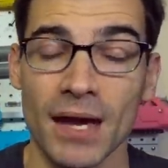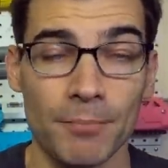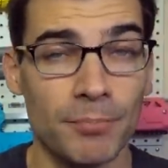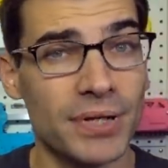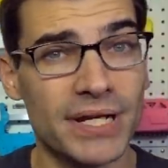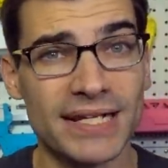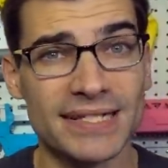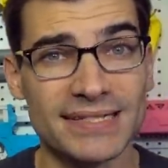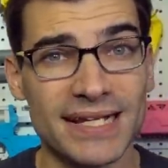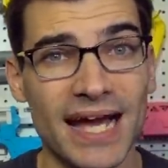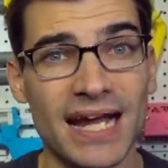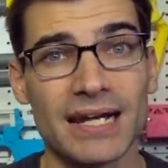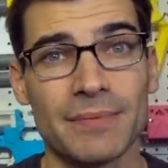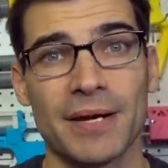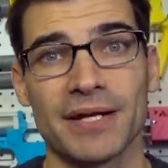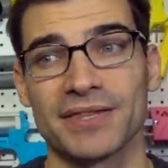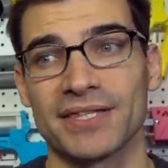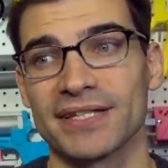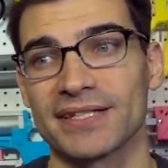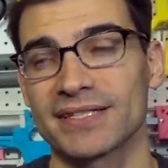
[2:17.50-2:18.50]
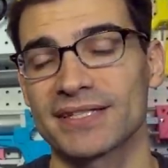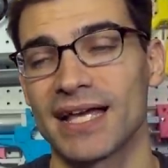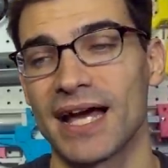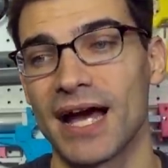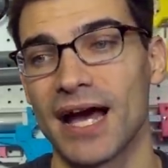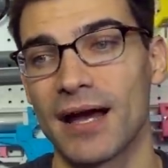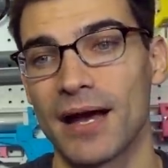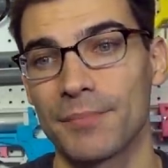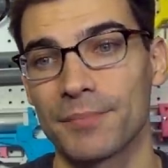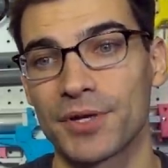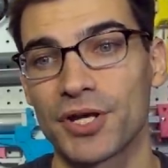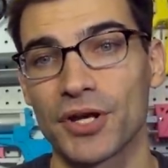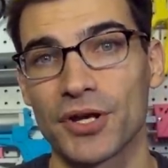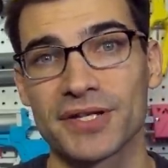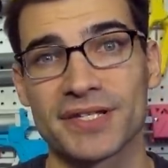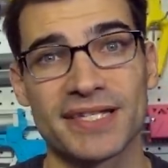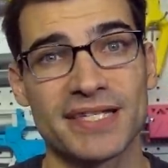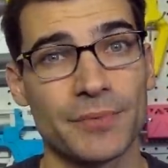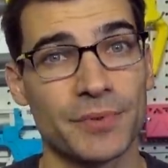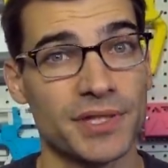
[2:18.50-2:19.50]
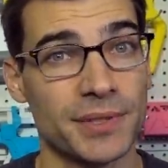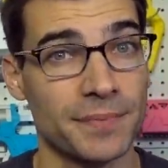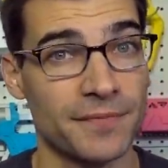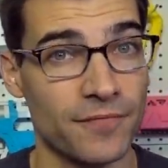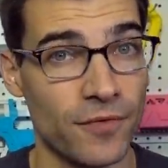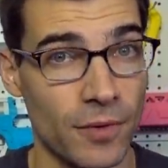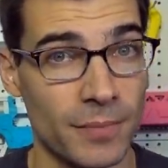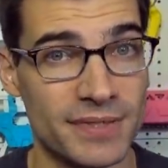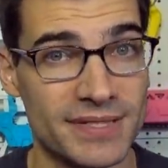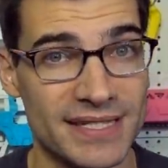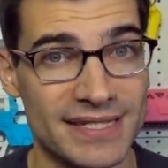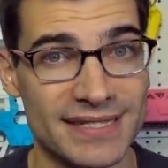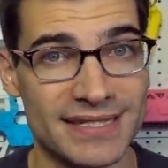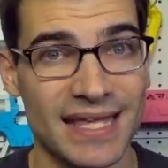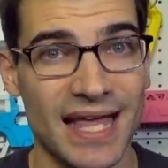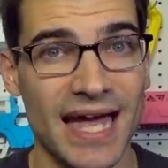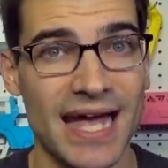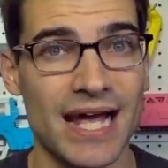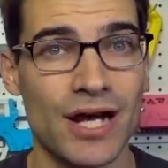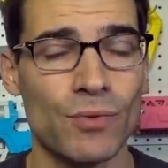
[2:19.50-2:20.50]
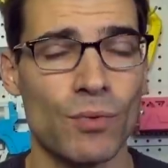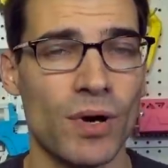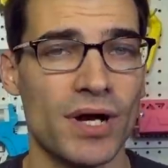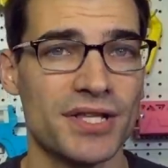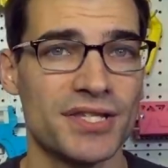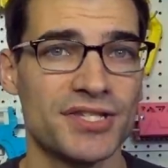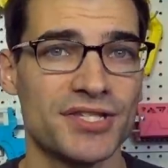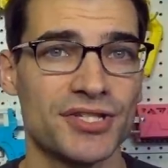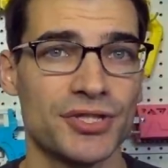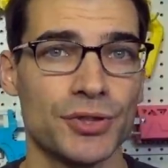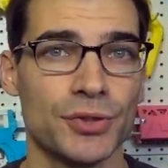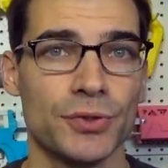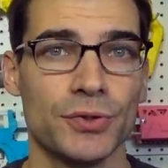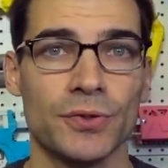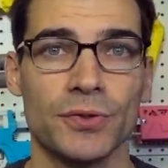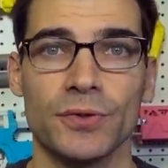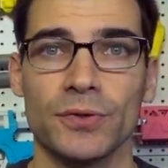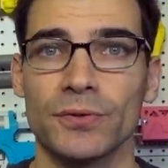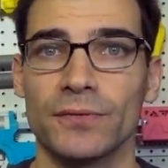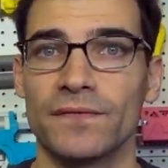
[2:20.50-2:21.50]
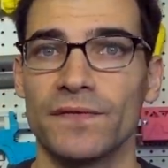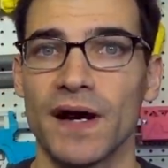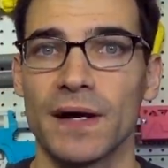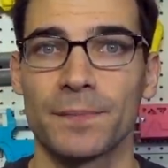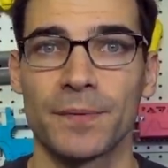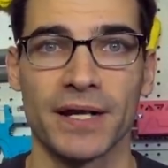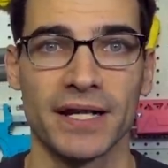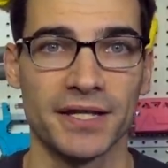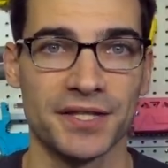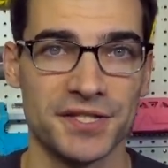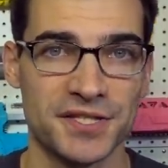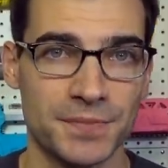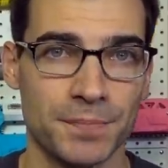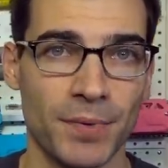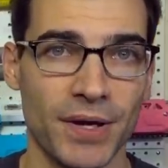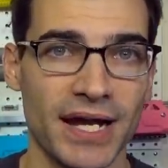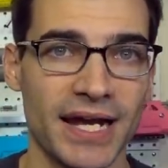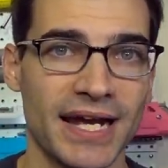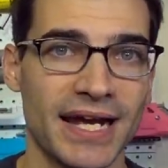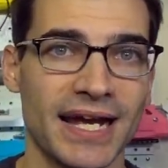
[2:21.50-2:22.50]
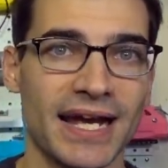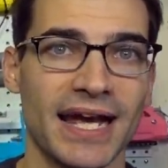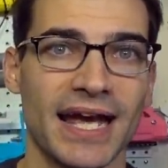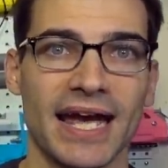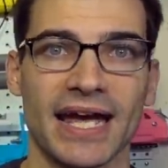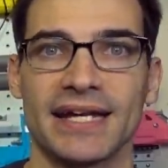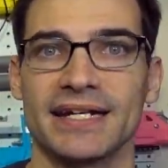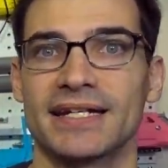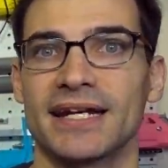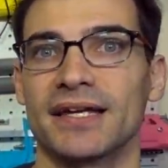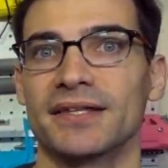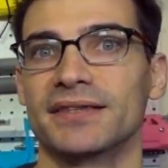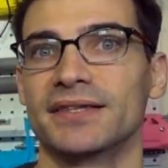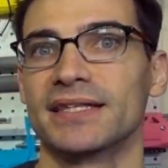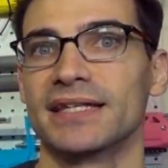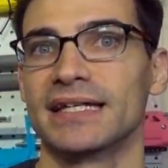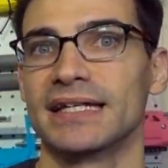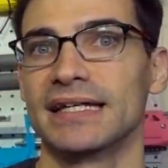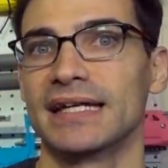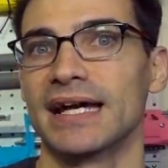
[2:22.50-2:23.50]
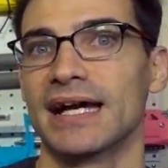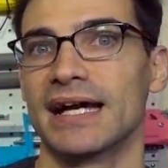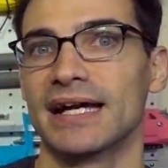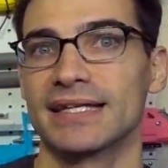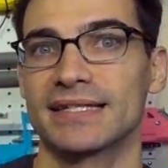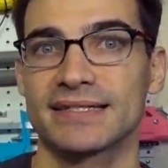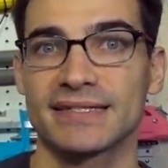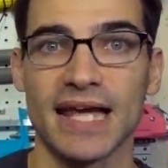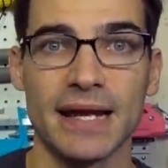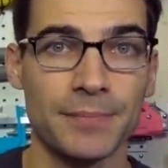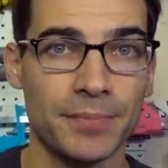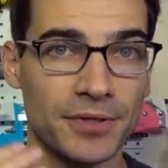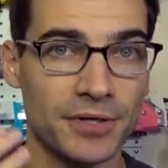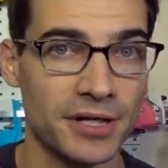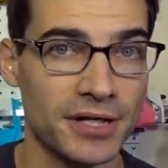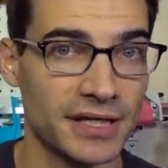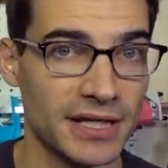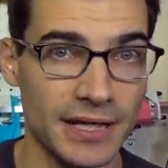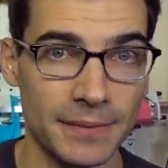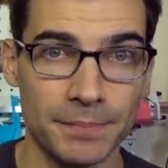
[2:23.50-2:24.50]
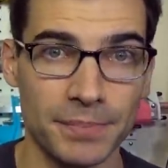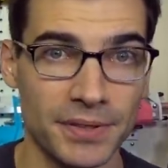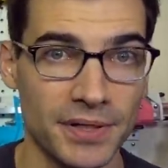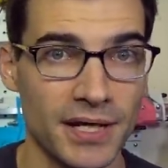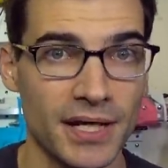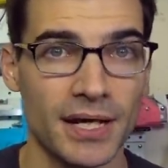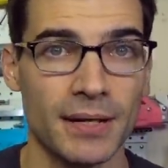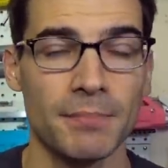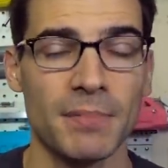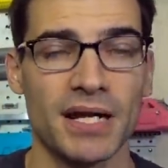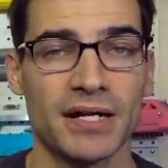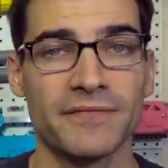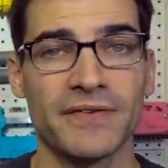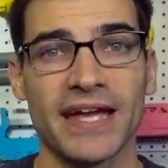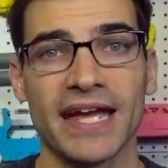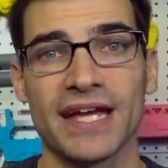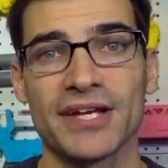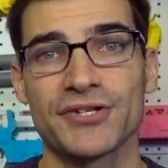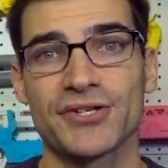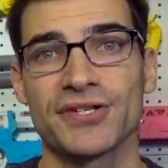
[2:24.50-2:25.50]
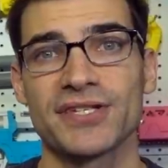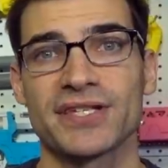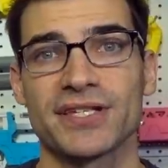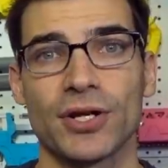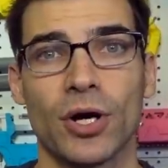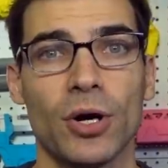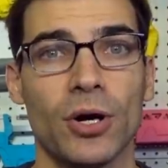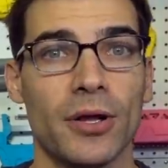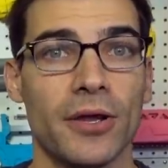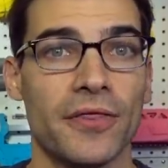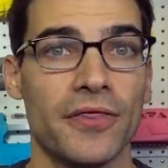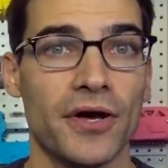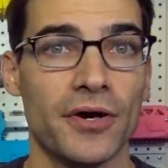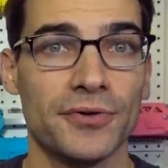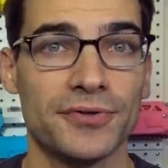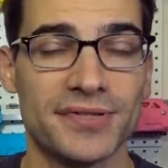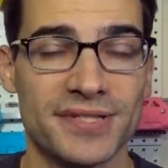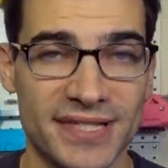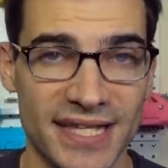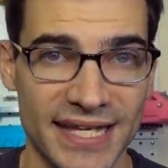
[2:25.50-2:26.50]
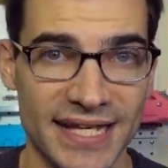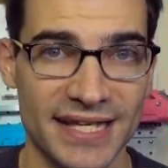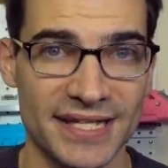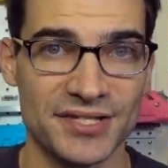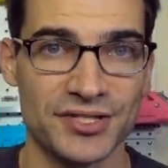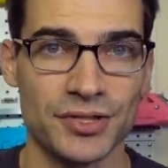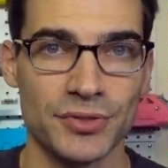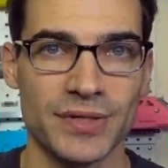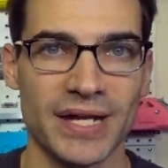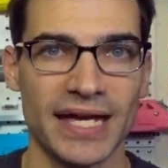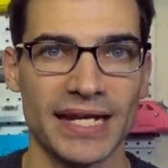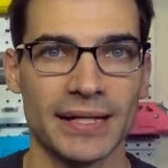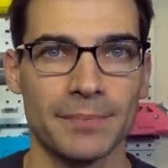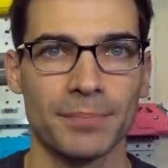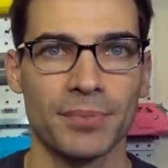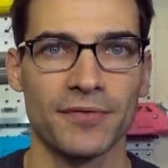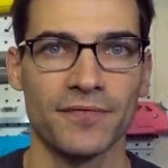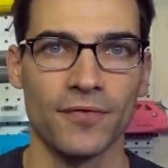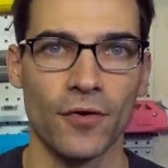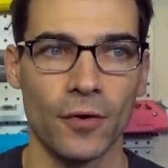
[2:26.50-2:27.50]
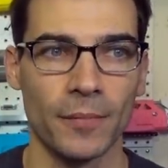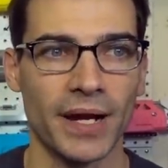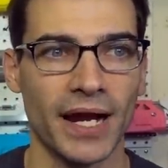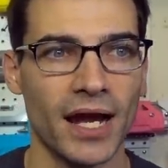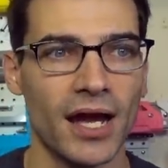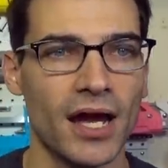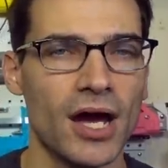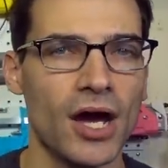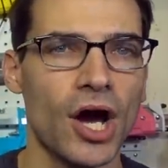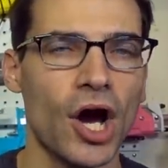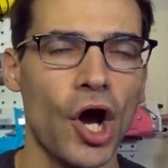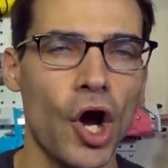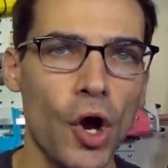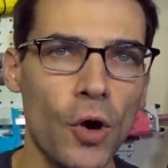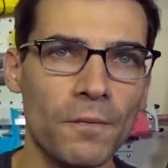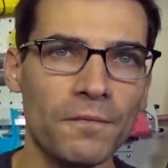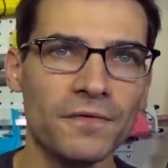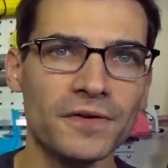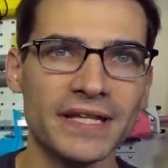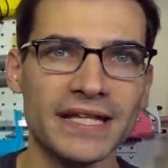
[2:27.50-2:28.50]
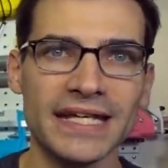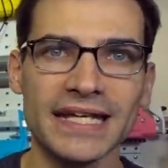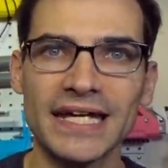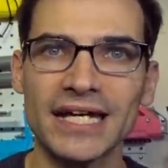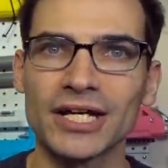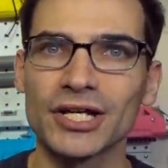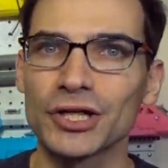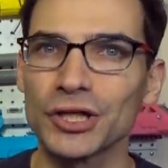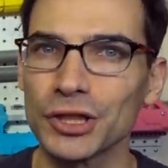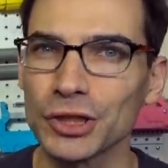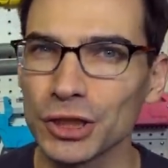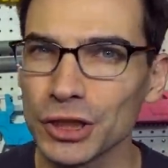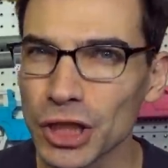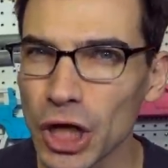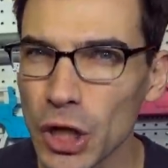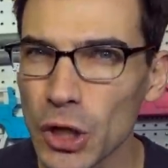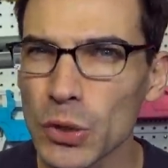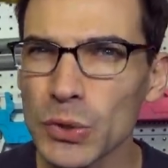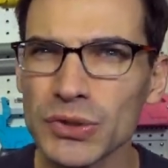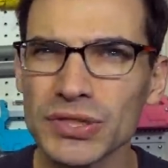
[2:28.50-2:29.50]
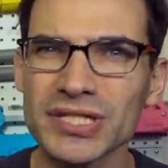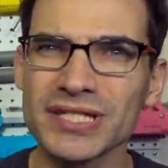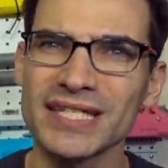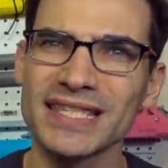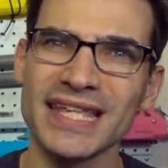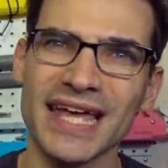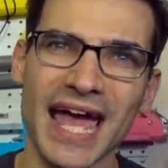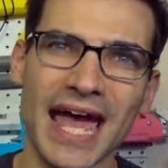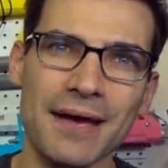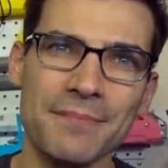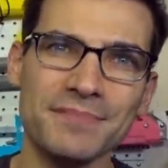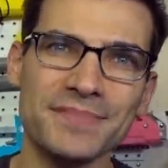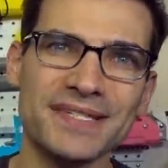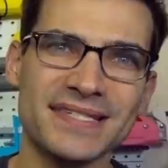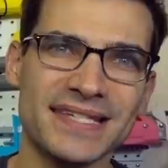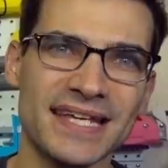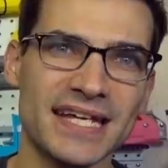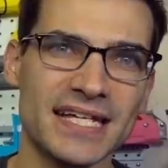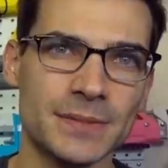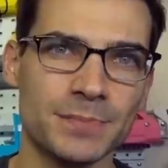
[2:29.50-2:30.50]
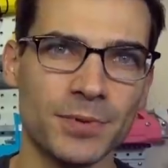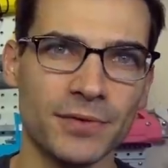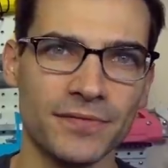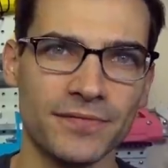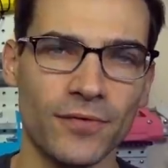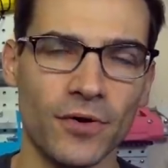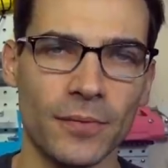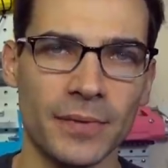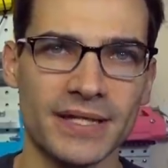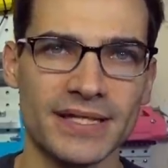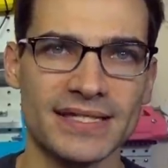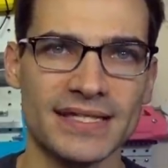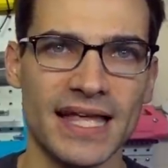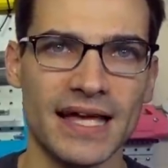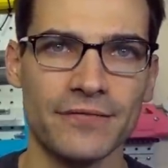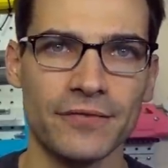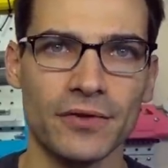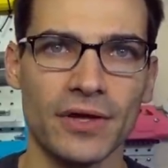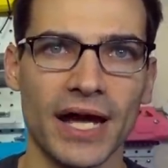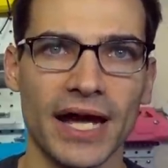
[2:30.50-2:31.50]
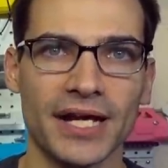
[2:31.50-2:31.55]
pretty excited about this. Now, I'm curious to see what the performance is like once you've upgraded the spring and done the sniper clip modifications and all those things to get it performing hopefully close to the M6 performance level.